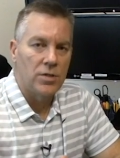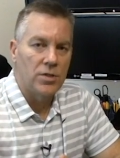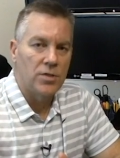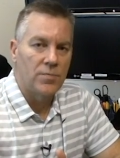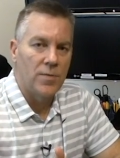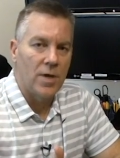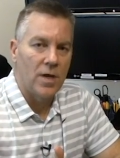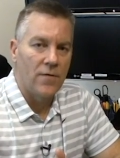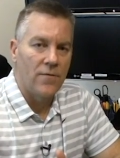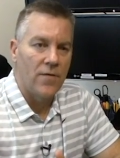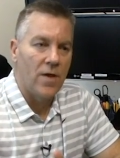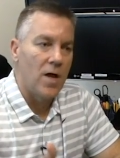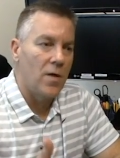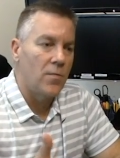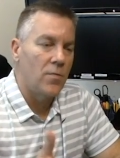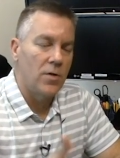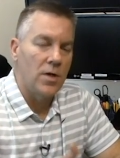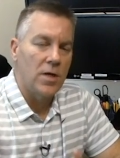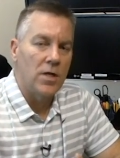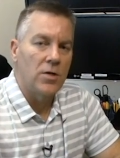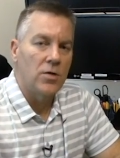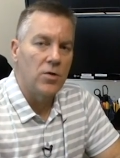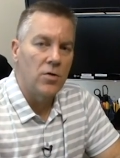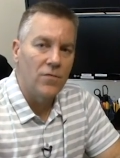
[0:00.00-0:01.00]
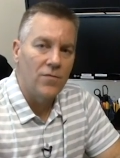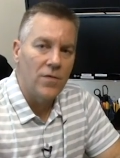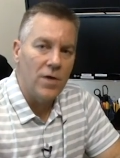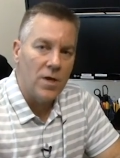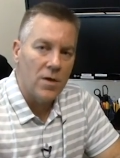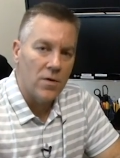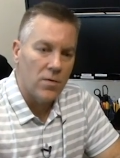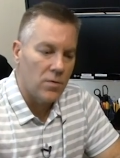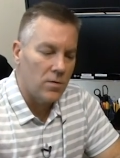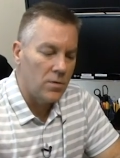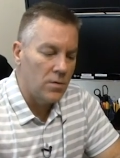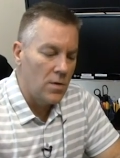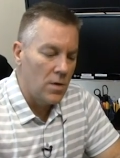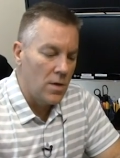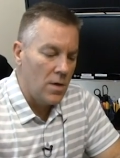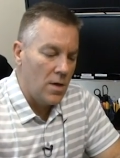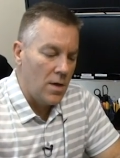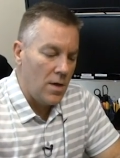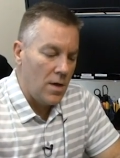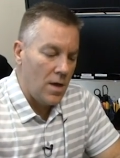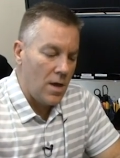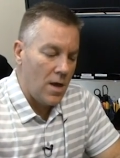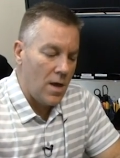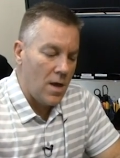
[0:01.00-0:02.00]
is made available in a new vehicle.
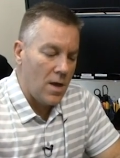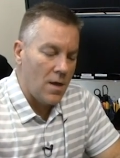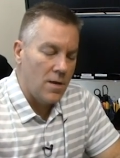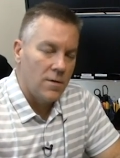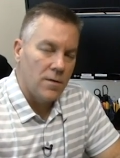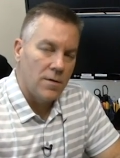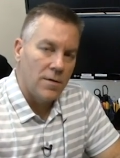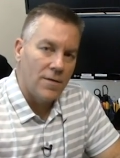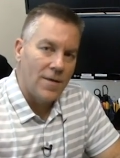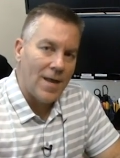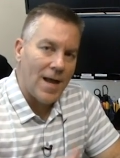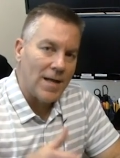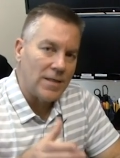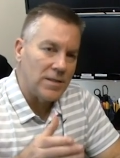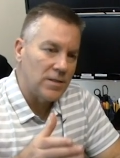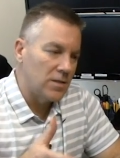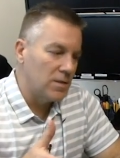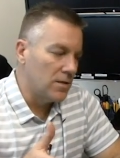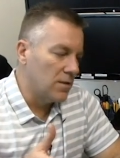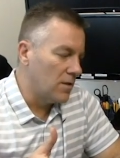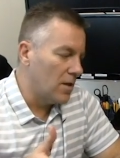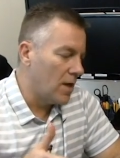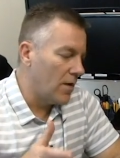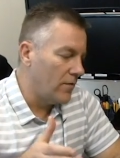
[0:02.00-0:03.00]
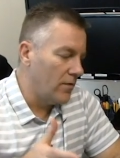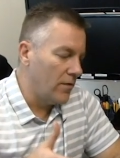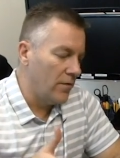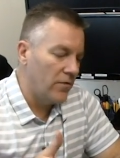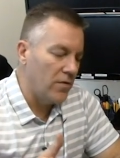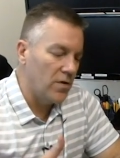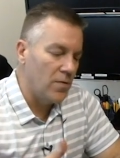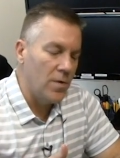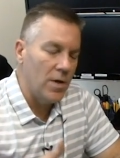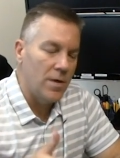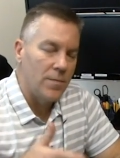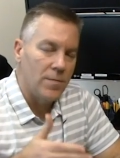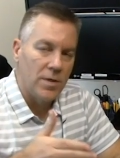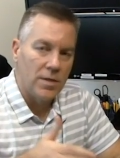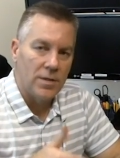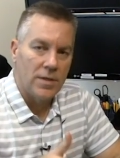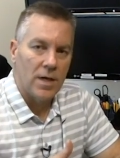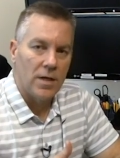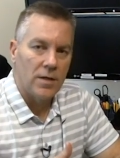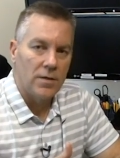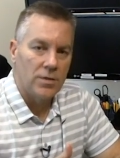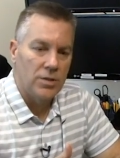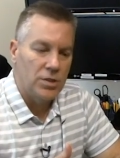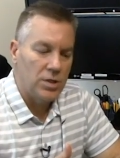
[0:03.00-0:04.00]
And that's the level of commitment
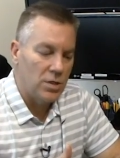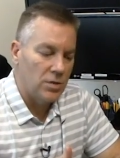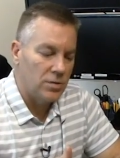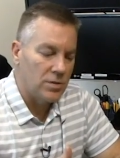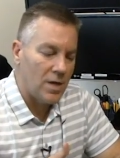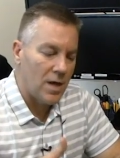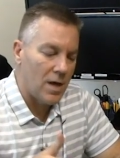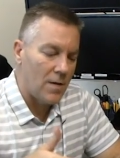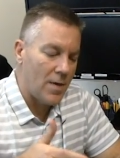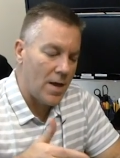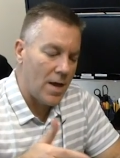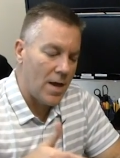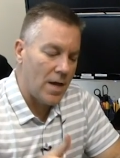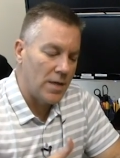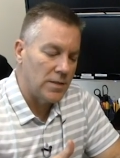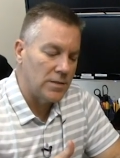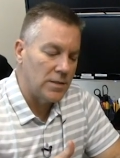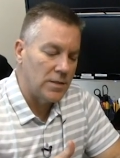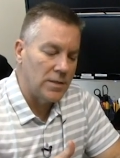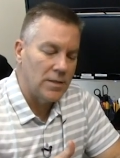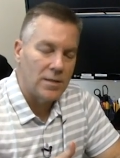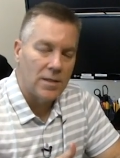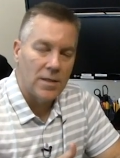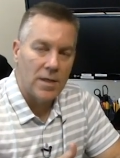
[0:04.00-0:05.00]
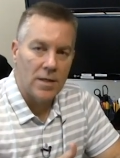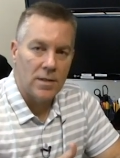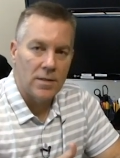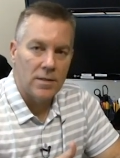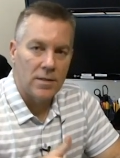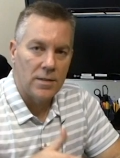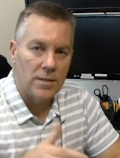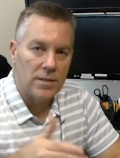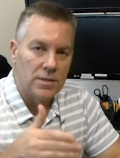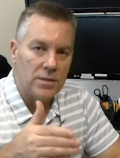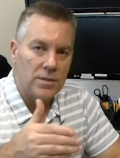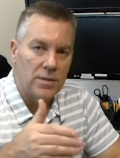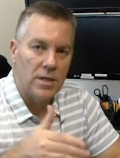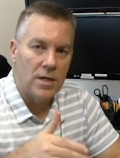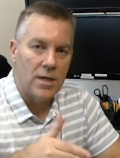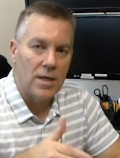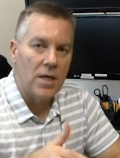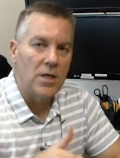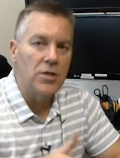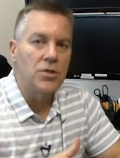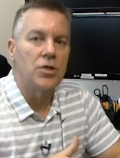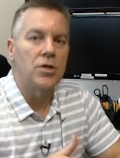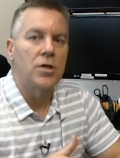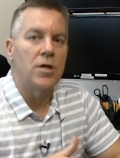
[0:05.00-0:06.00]
that Geotab has and that is uh,
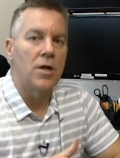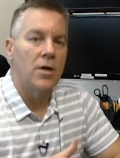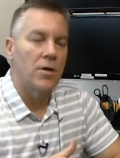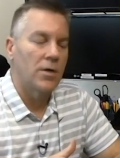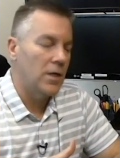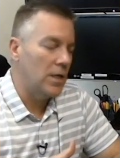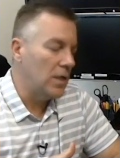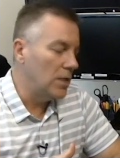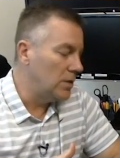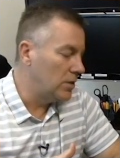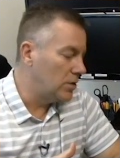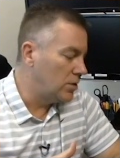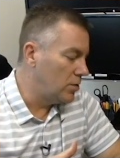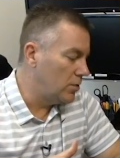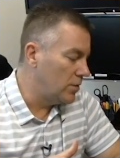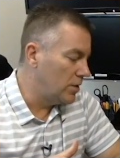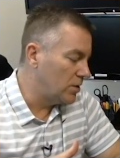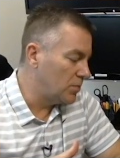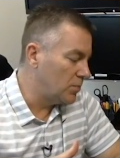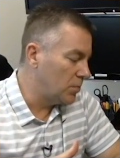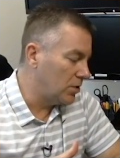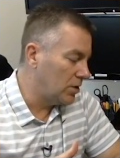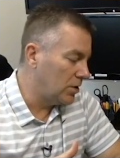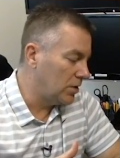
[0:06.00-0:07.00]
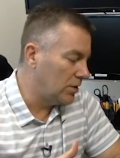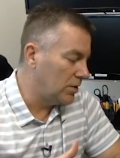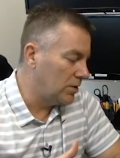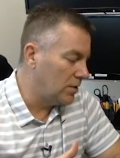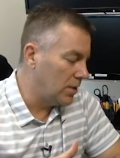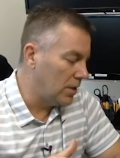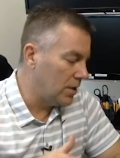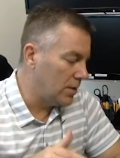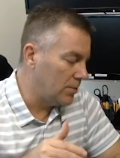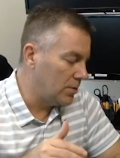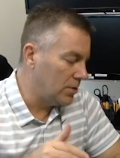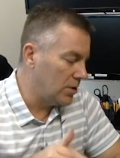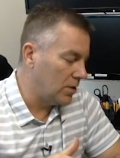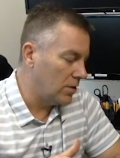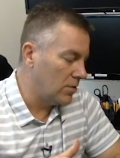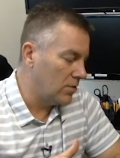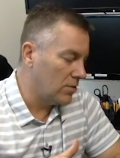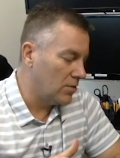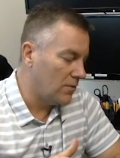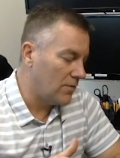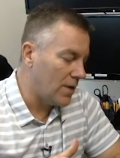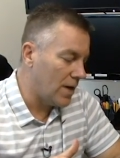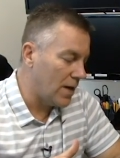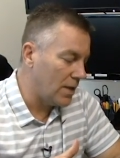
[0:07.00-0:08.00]
engineered into this uh,
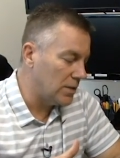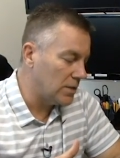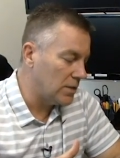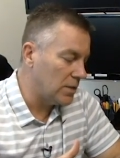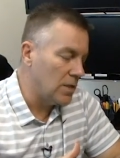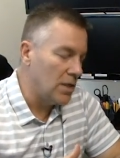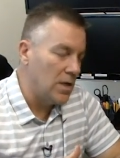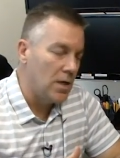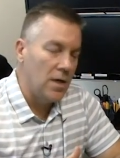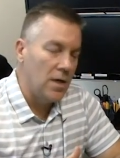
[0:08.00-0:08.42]
particular device.